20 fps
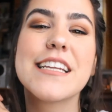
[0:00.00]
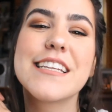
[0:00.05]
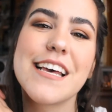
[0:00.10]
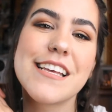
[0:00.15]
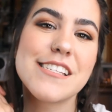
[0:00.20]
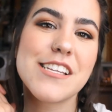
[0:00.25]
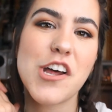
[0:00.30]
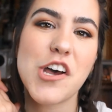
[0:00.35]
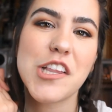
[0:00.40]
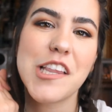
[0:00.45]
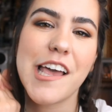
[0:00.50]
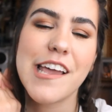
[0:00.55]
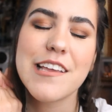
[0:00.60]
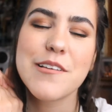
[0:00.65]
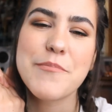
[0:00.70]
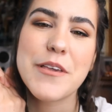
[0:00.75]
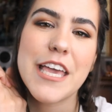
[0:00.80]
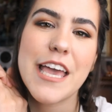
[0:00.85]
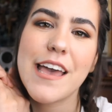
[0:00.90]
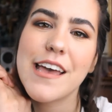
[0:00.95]
does not
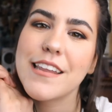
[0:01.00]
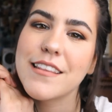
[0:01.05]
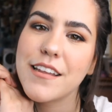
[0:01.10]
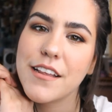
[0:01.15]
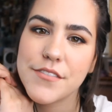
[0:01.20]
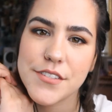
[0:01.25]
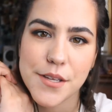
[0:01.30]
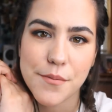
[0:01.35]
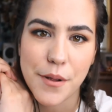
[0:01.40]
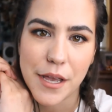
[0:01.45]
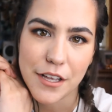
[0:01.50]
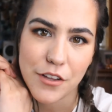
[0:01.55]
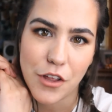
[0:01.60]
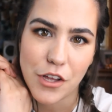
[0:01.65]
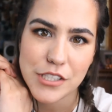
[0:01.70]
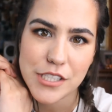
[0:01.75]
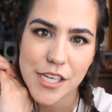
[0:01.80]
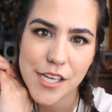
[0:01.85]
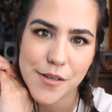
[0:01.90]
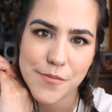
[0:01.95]
like me and lives in my
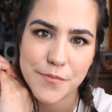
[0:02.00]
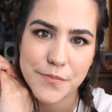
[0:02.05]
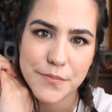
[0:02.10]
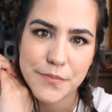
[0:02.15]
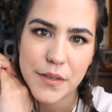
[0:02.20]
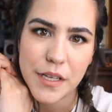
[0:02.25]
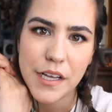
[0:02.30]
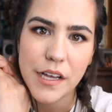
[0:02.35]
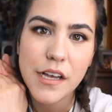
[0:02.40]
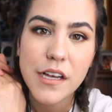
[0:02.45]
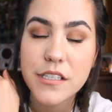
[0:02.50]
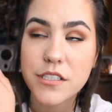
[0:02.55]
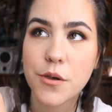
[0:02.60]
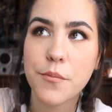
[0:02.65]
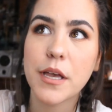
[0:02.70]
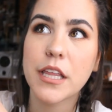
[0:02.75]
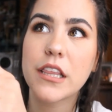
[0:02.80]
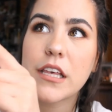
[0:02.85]
closet. So my